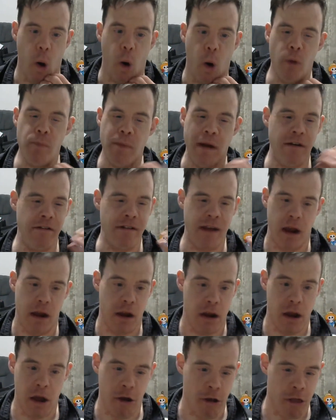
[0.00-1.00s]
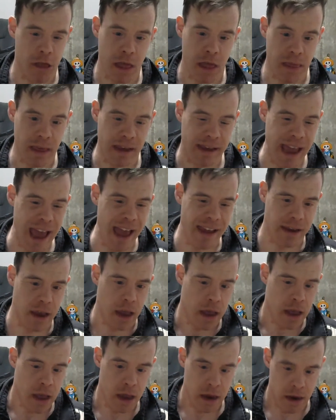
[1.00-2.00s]
or better, like yeah,
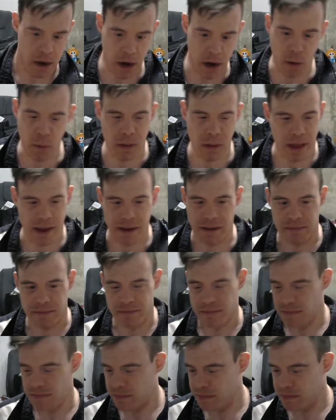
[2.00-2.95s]
you know, like